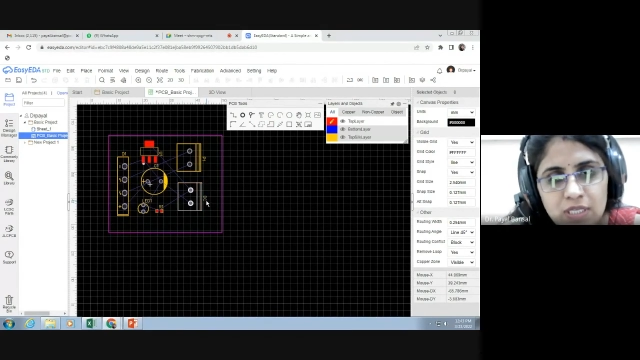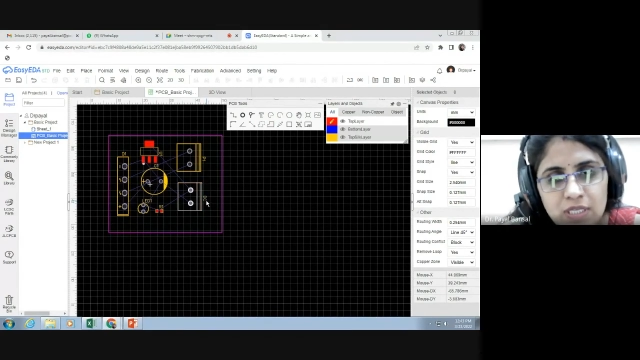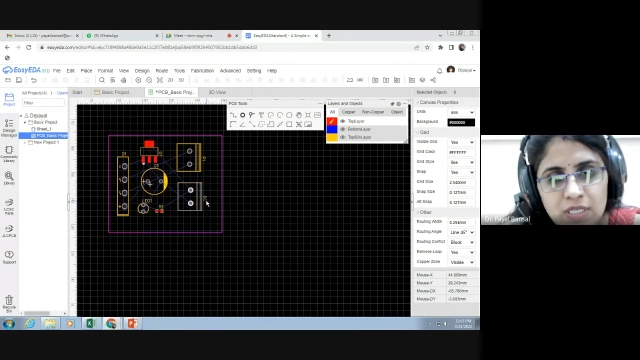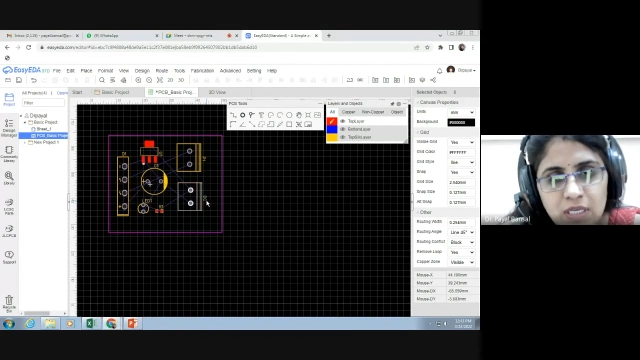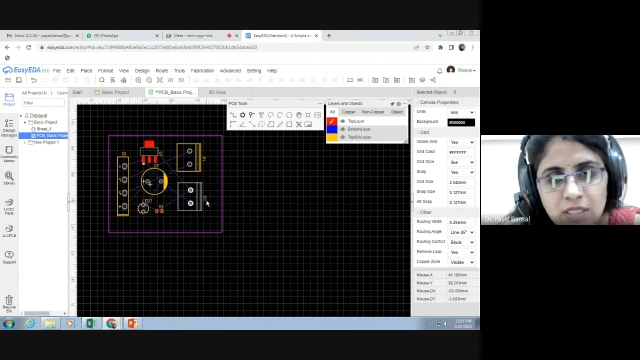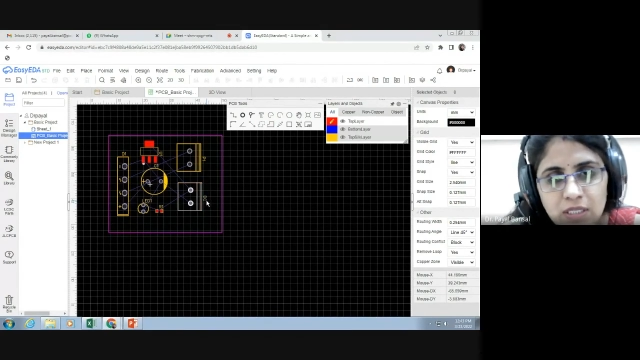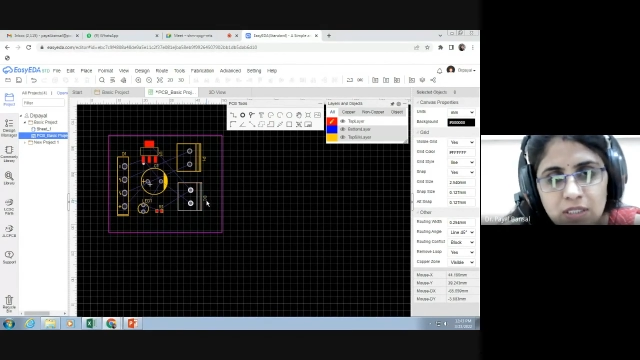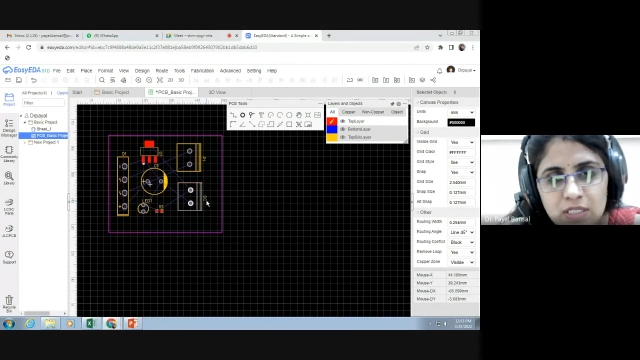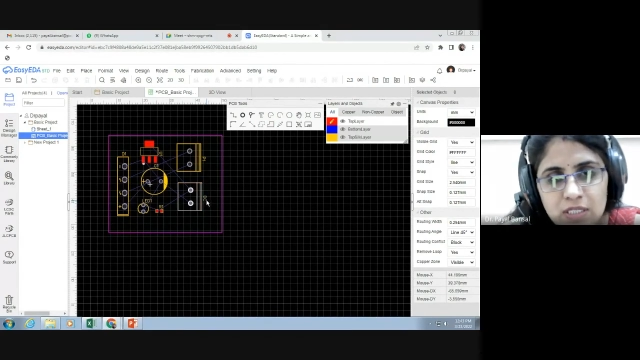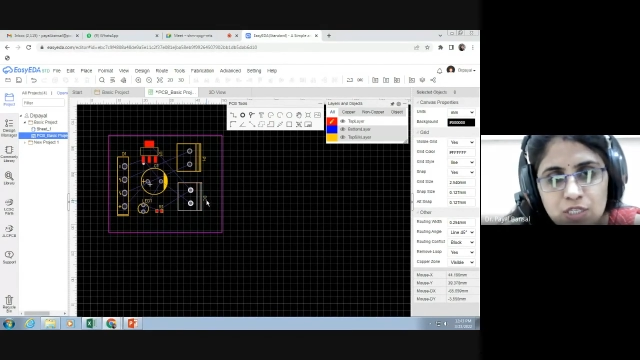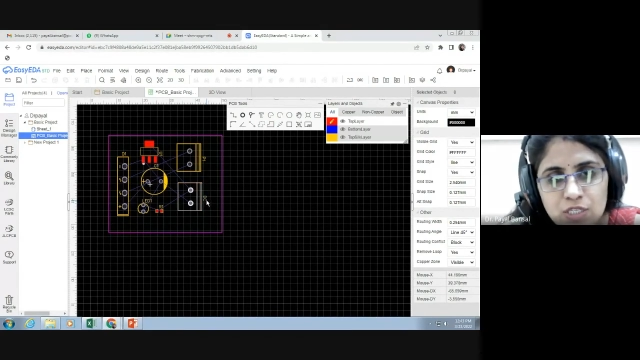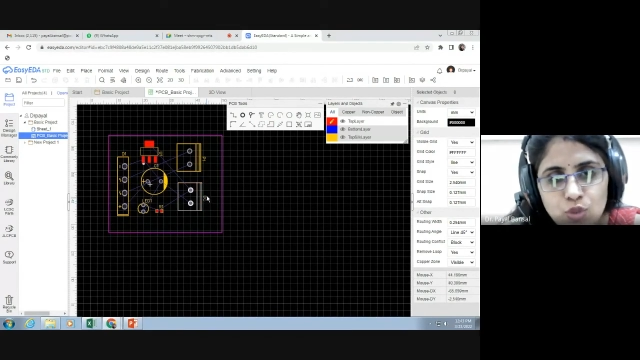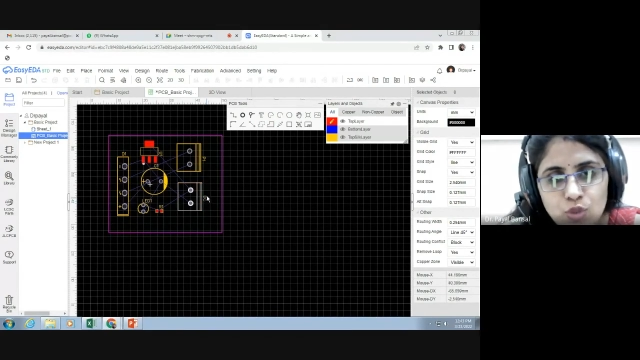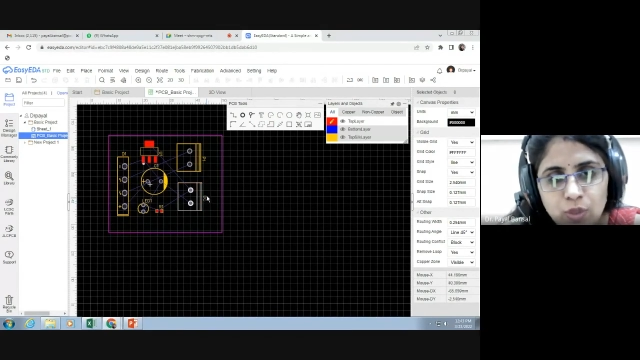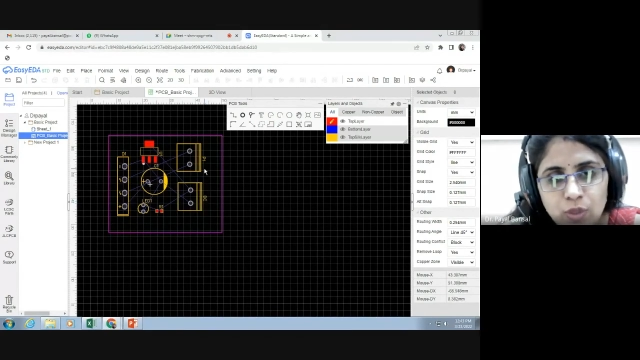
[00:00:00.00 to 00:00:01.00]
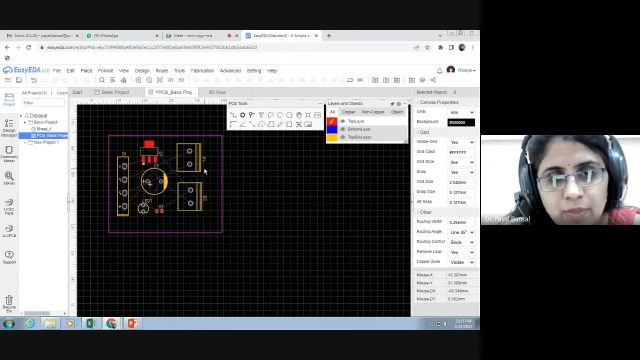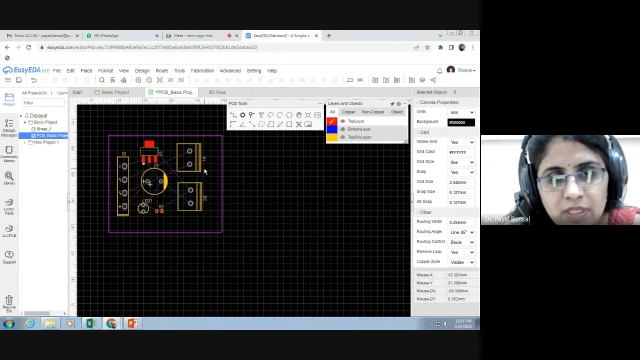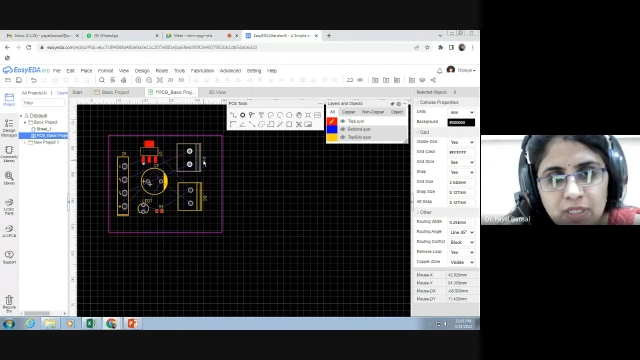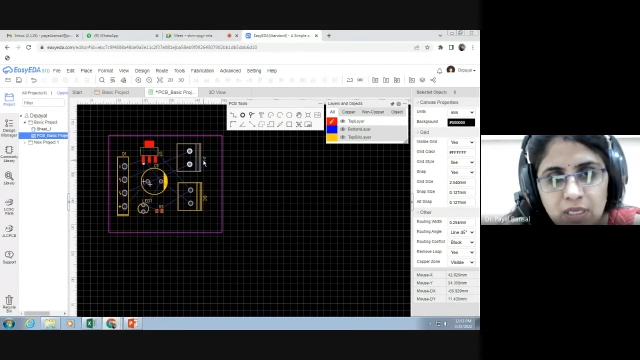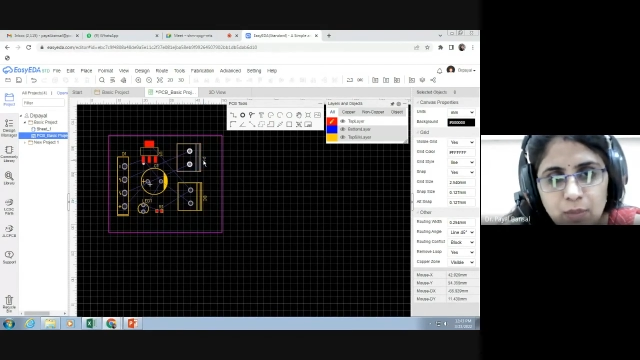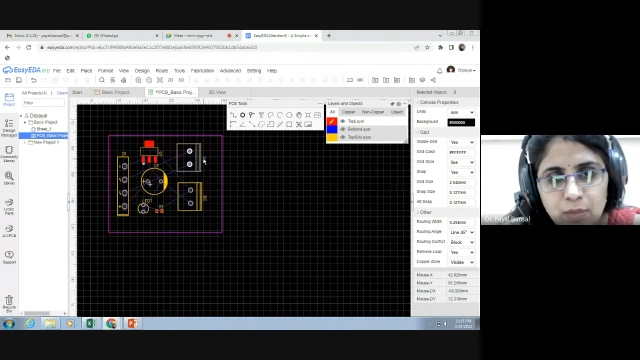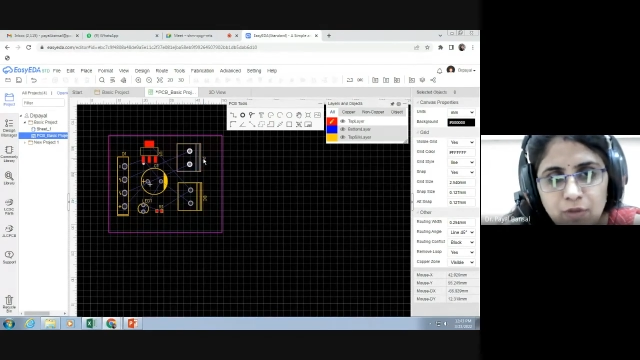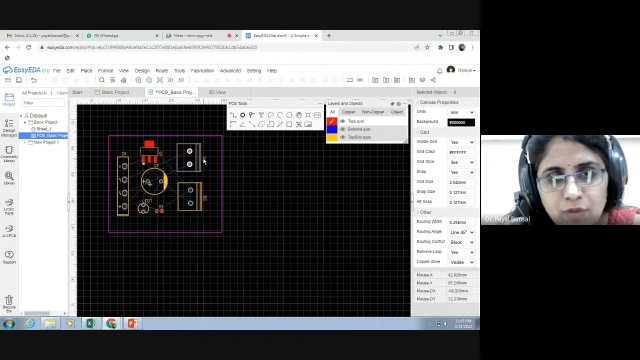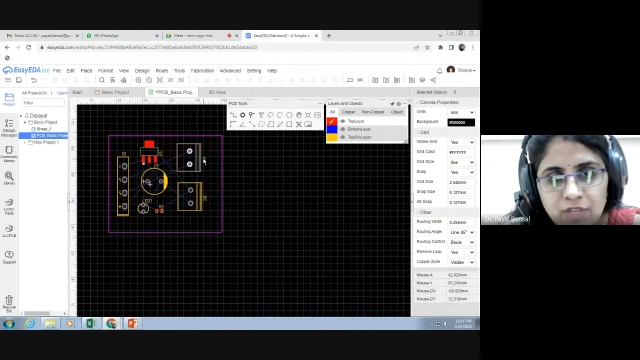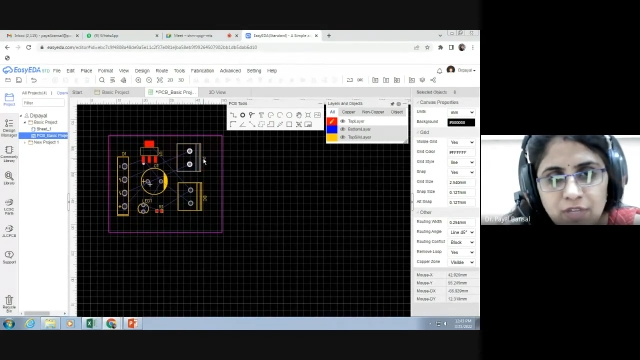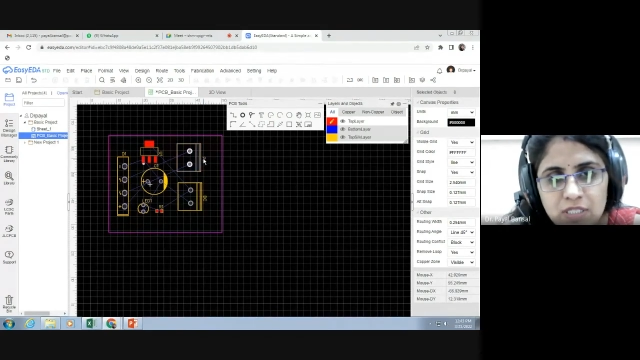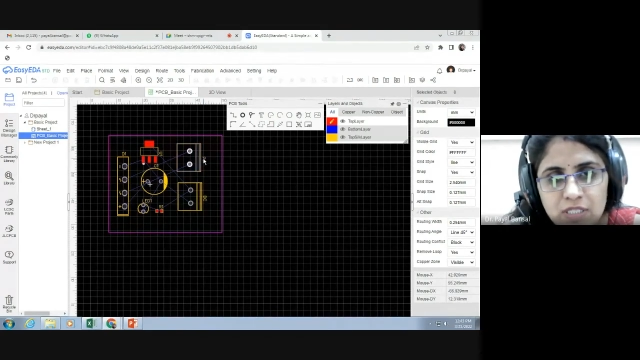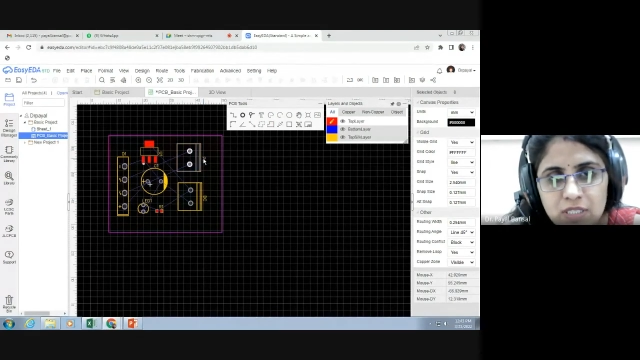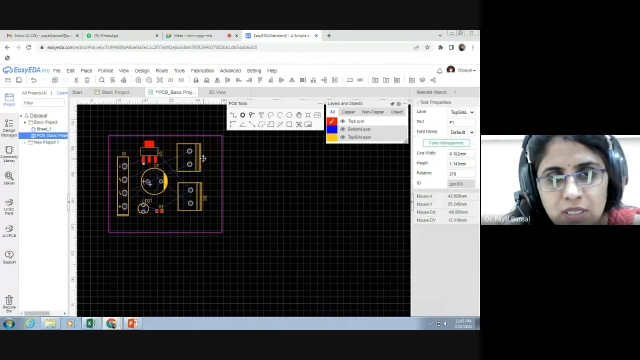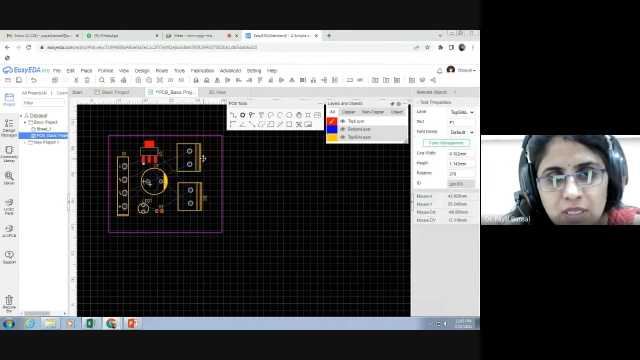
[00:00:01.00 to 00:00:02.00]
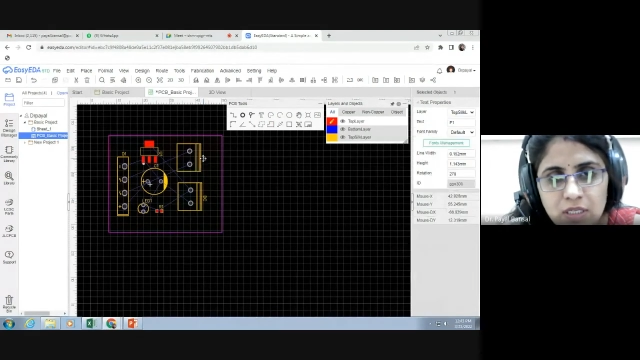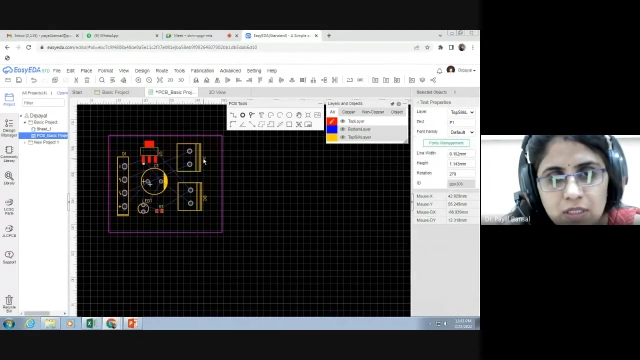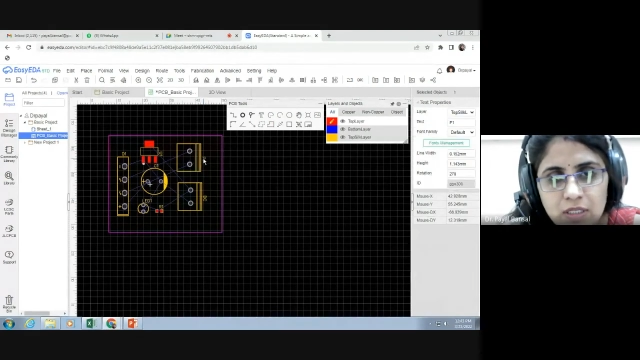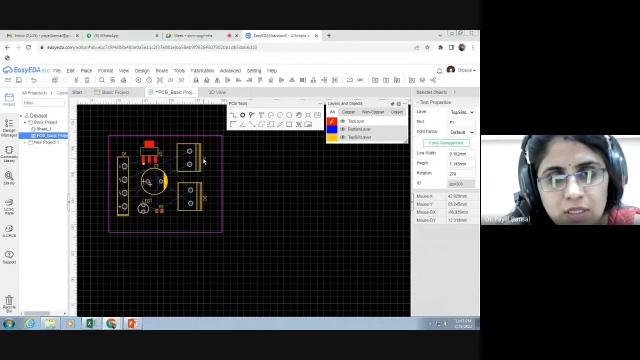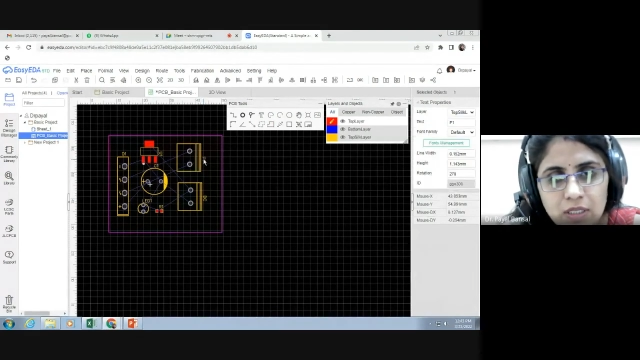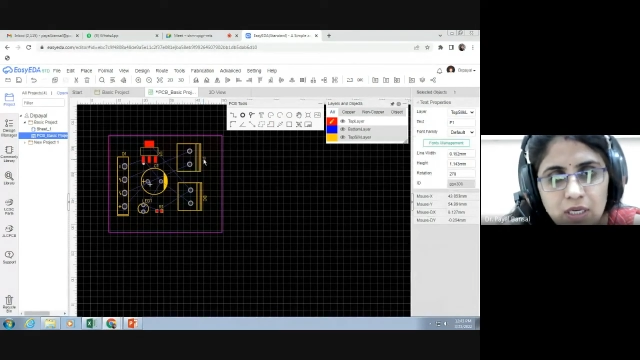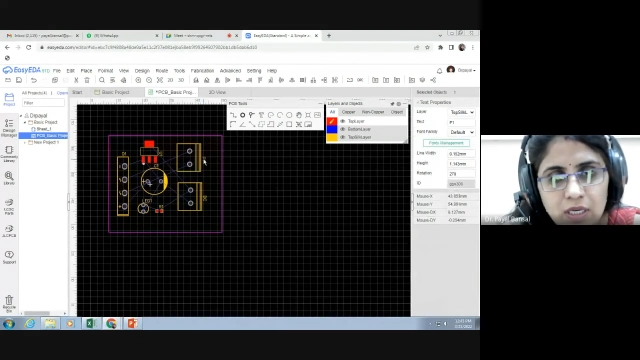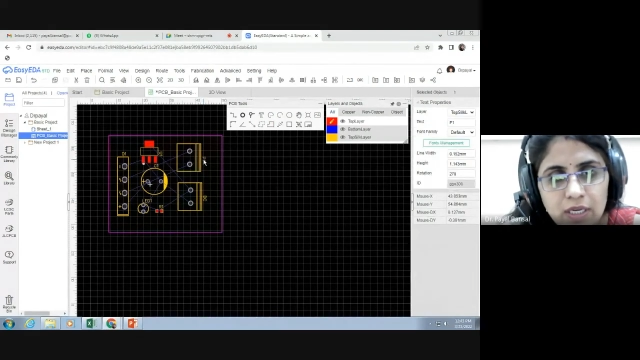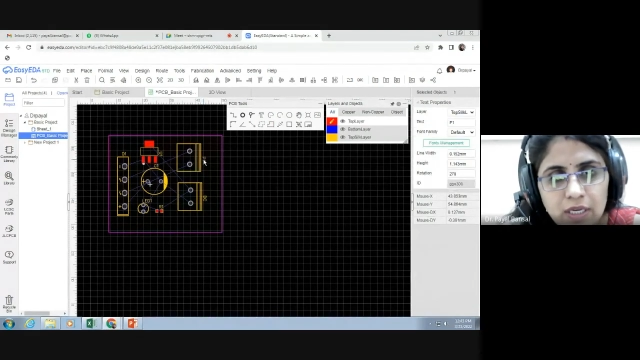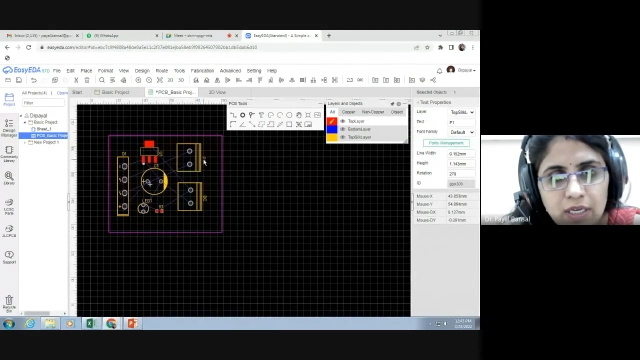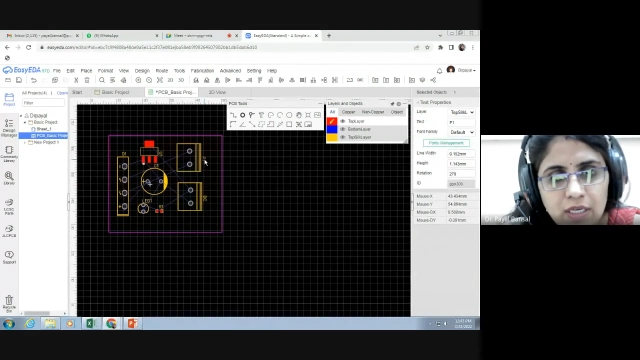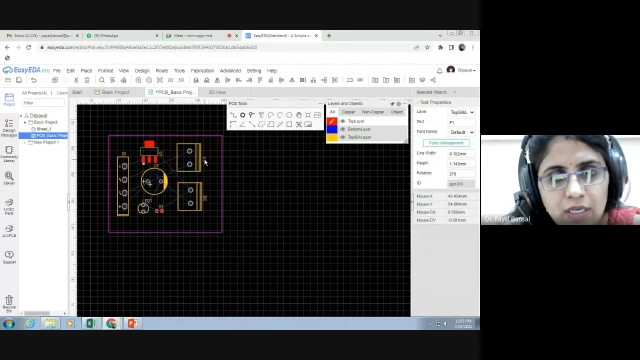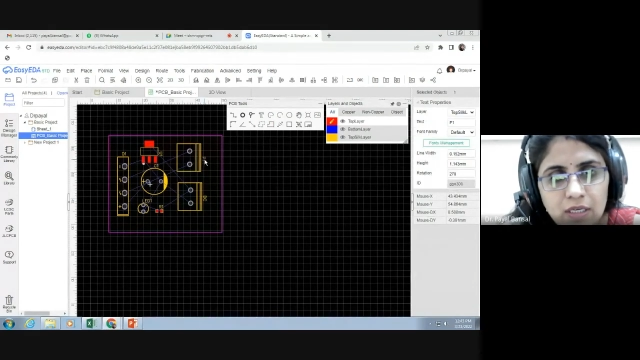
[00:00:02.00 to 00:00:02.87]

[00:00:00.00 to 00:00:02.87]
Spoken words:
this is showing by the name of DC again.